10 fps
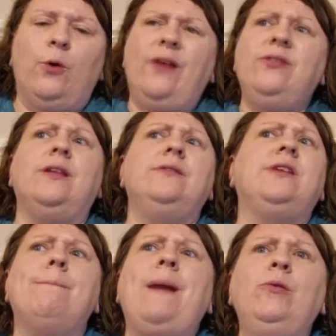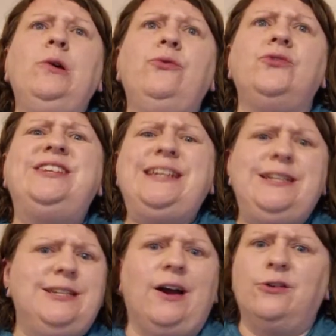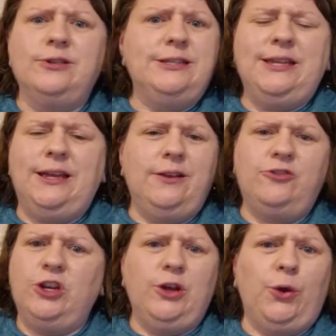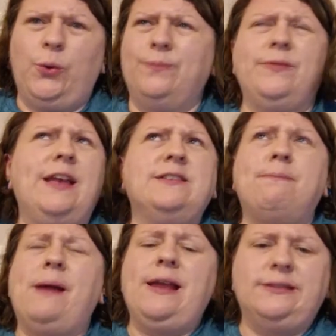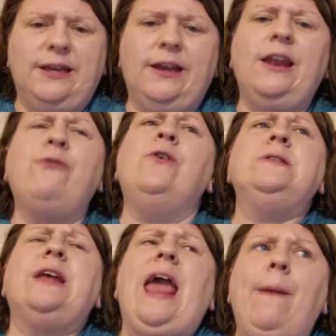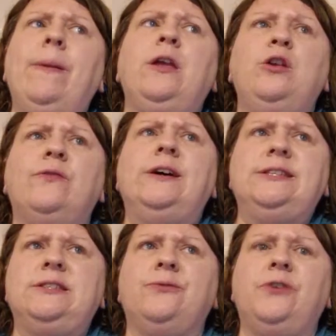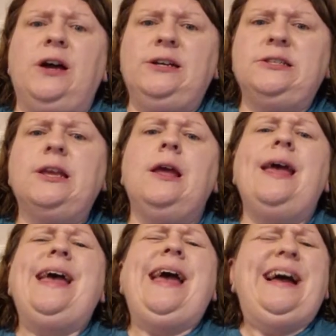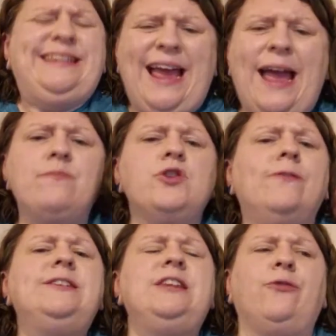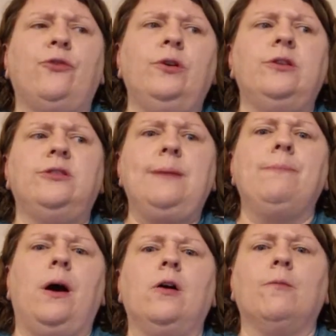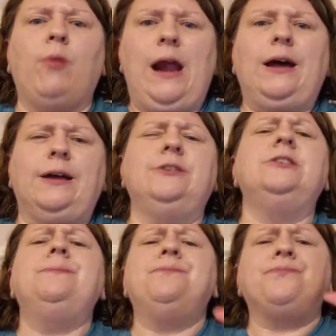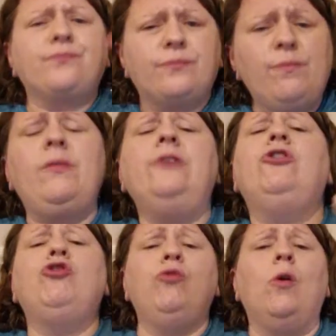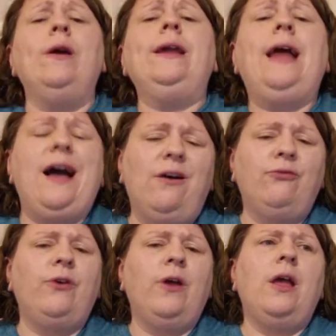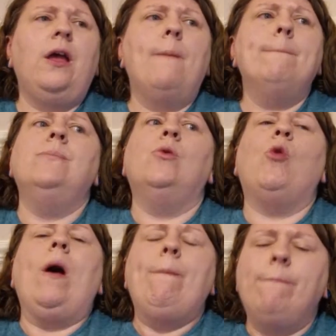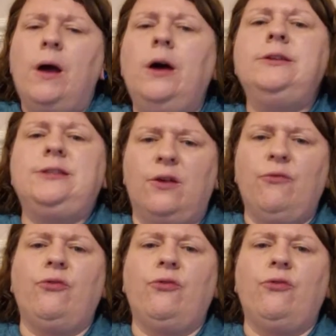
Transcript: And the amount of detail Disney do is amazing, and it feels like Epic Universe is the first attempt of a different theme park brand to try and have more immersive